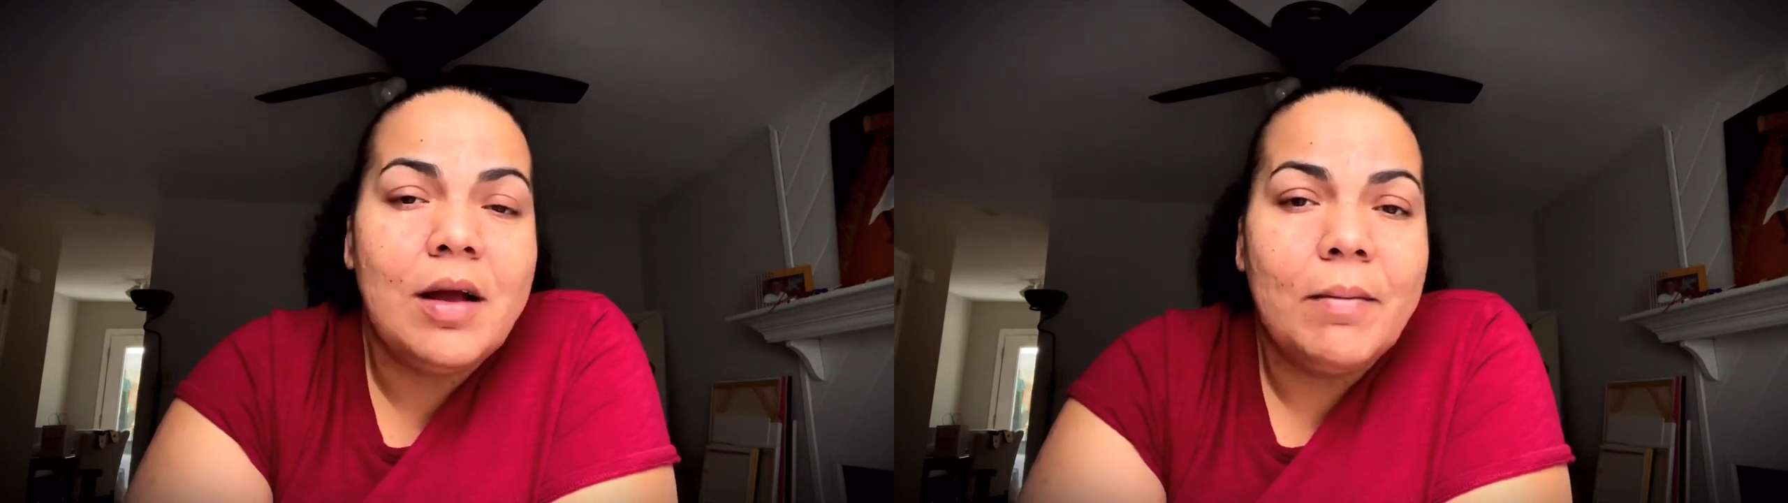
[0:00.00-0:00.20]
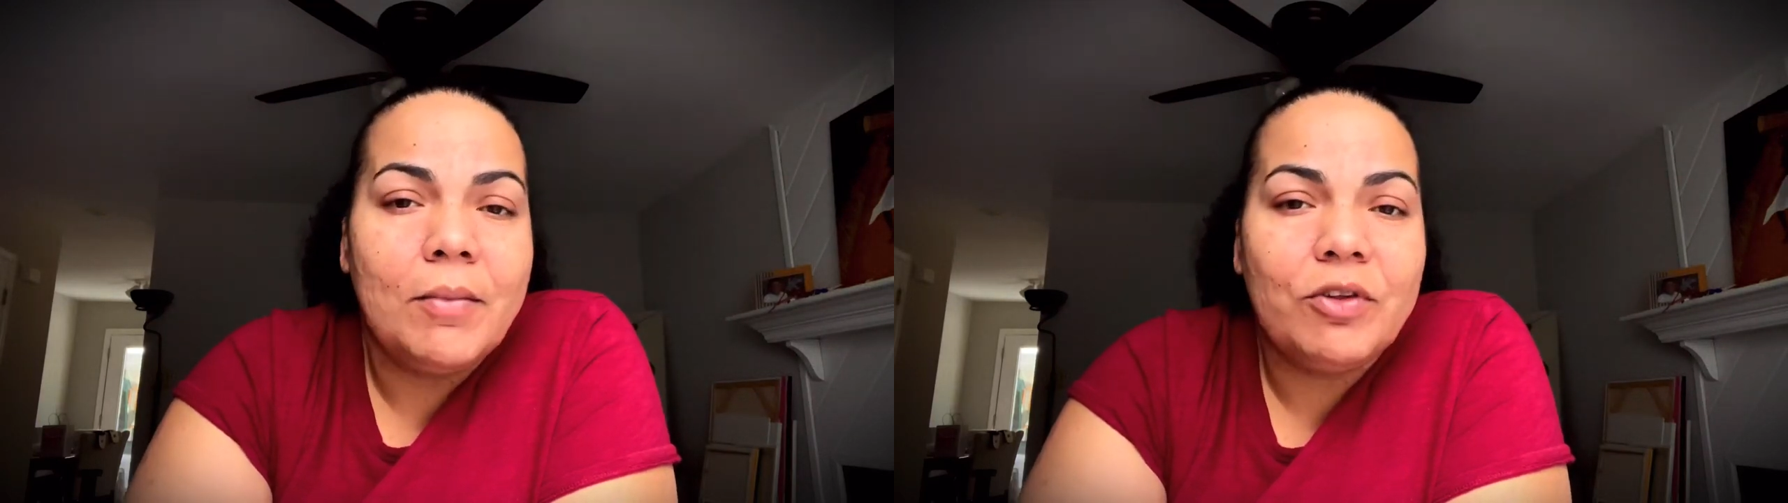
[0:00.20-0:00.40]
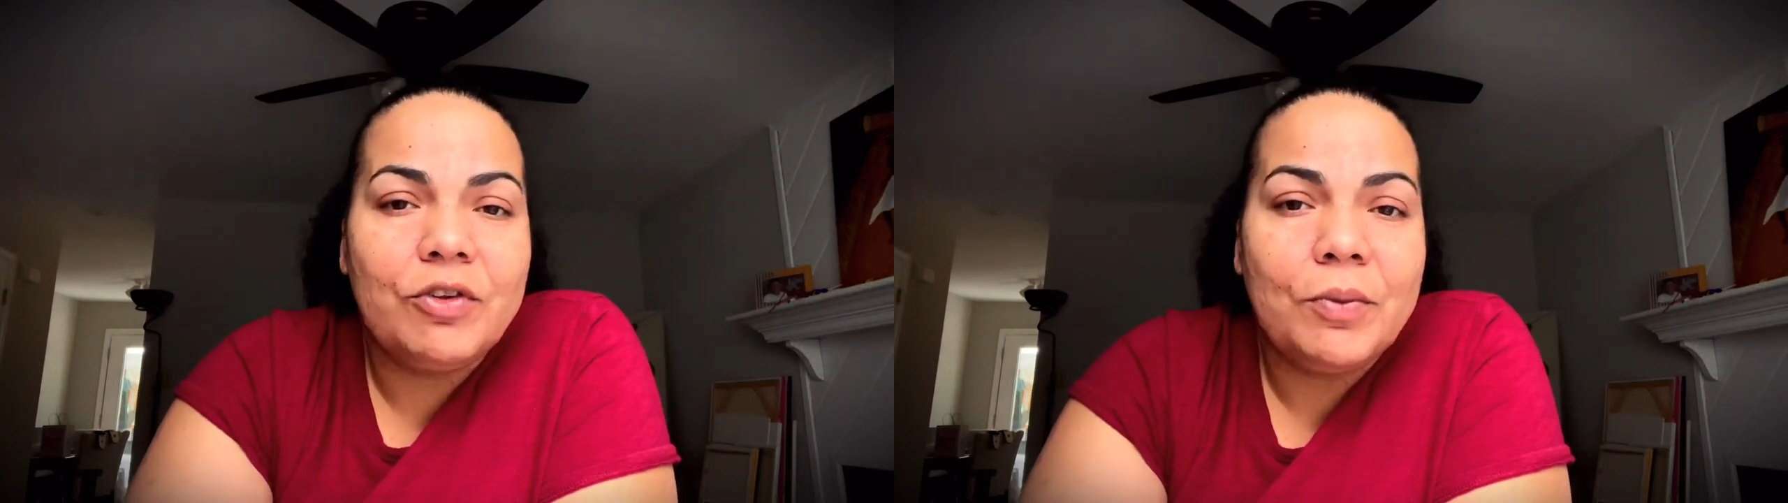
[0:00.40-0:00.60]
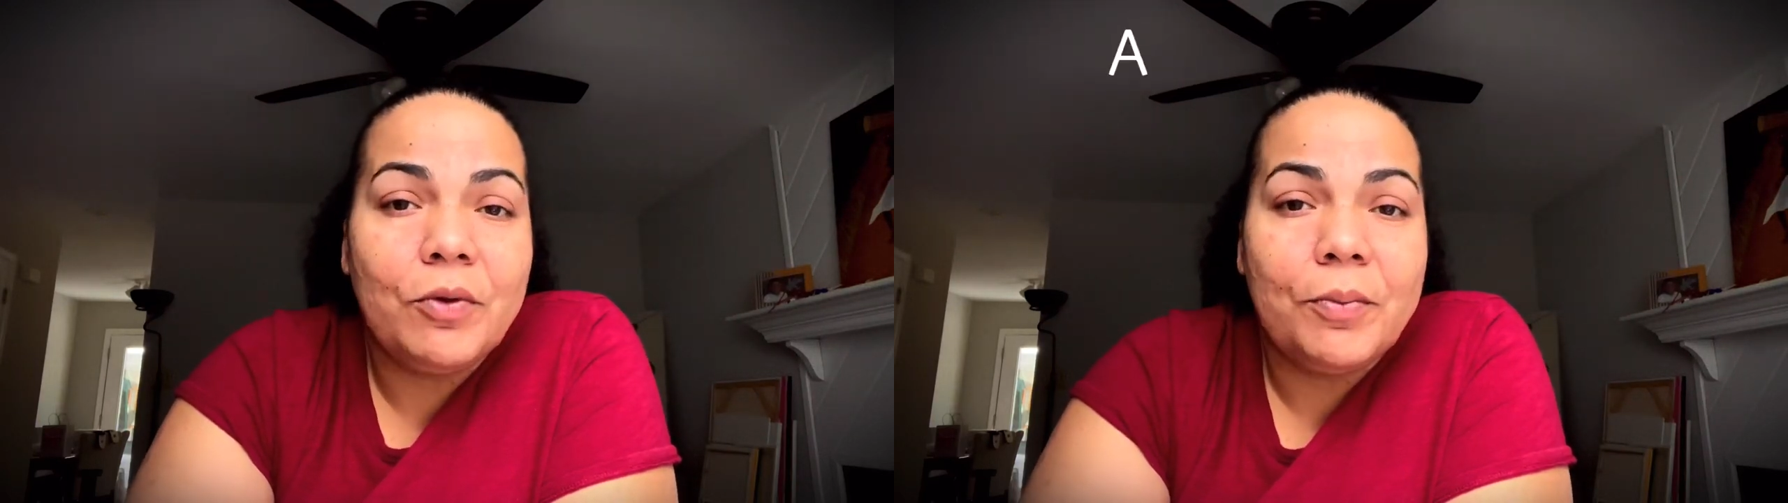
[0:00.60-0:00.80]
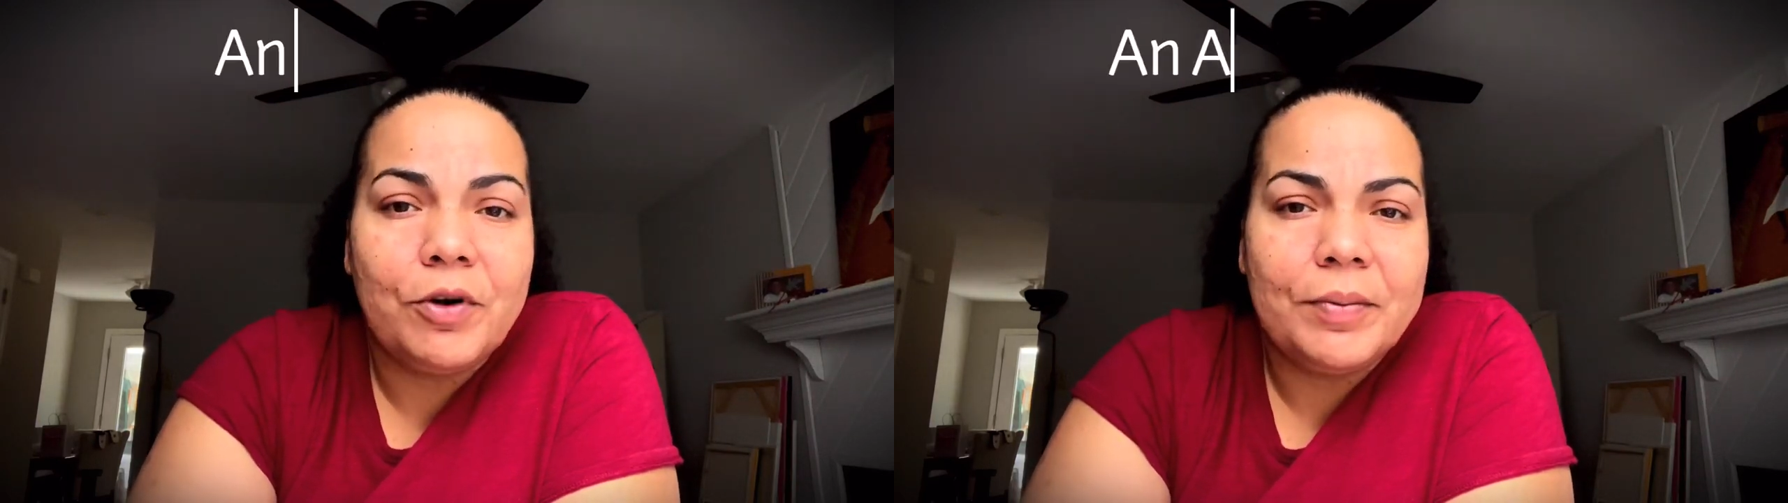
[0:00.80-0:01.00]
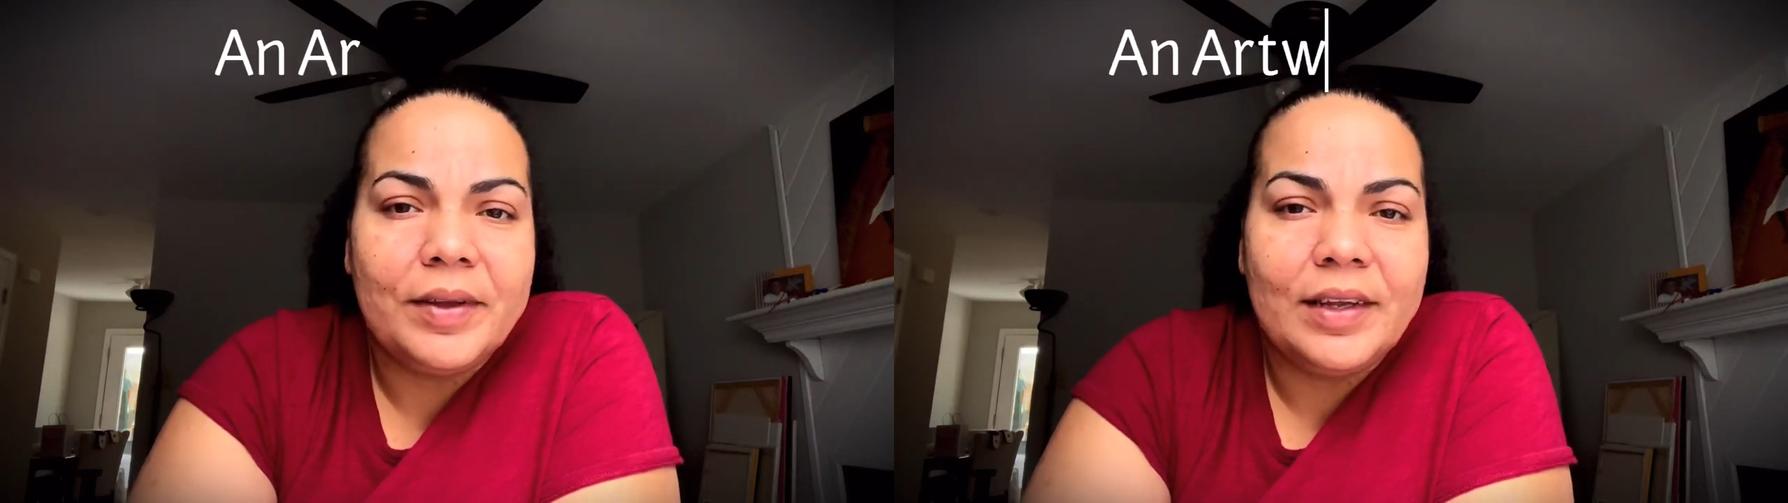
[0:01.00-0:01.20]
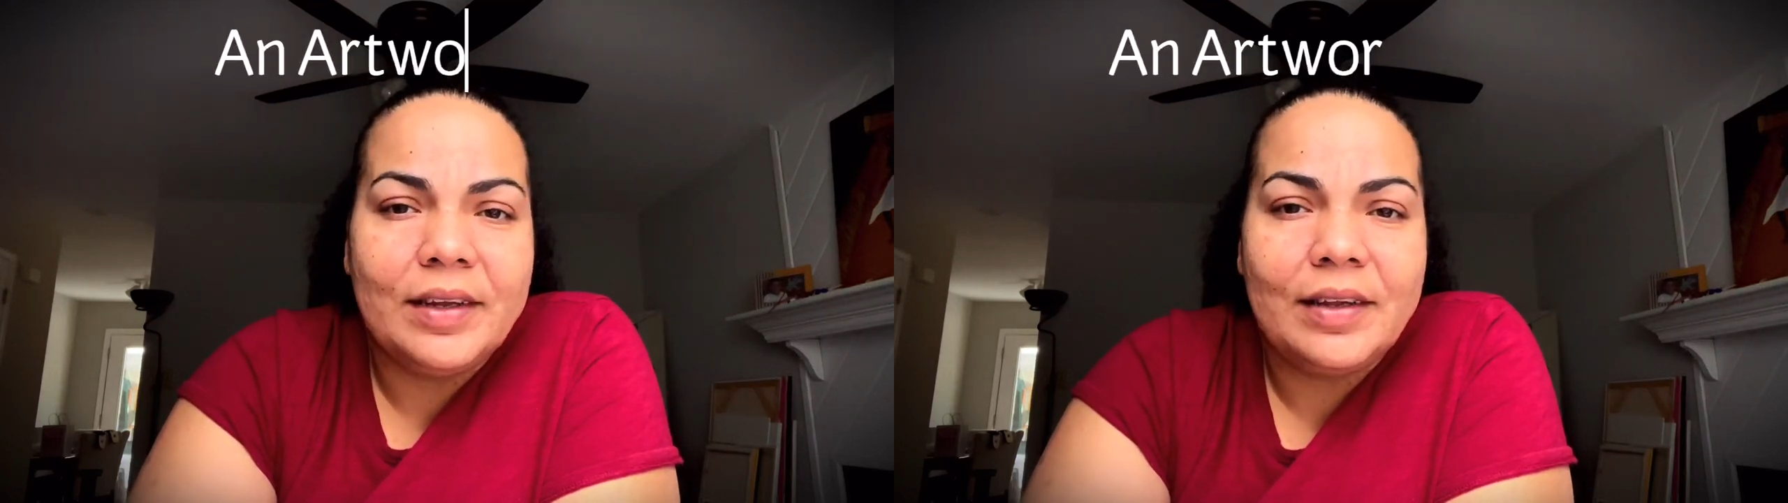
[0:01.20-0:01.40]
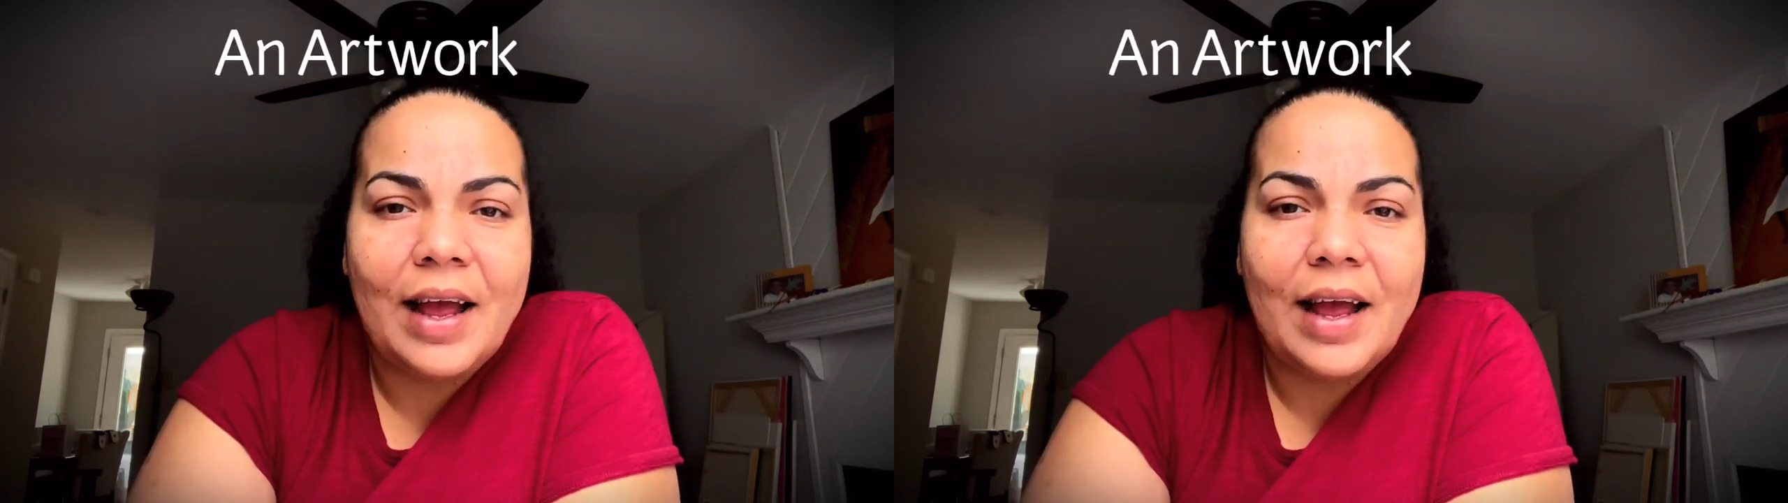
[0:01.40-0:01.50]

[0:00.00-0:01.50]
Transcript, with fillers: multiple purposes.